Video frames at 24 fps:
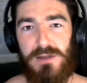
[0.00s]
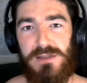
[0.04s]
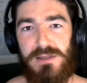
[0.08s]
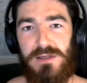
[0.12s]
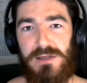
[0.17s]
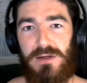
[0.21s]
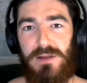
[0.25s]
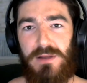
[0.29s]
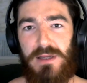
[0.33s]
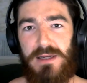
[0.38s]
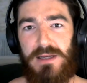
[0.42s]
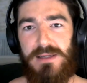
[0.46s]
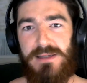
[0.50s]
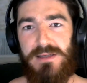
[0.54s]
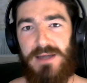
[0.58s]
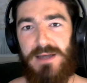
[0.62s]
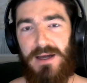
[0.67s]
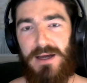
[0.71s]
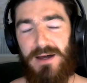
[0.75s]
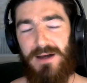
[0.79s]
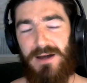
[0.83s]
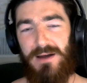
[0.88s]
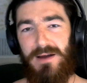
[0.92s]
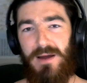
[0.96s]
So these
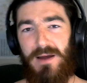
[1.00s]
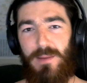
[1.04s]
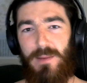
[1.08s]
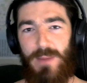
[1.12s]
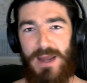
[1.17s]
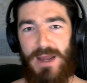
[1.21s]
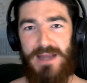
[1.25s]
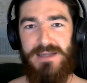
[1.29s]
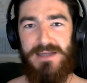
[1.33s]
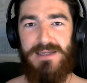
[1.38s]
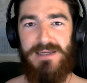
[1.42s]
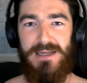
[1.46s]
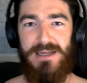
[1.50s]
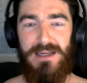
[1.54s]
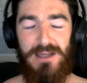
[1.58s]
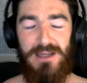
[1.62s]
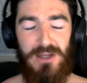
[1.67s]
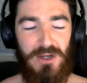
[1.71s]
are amazing.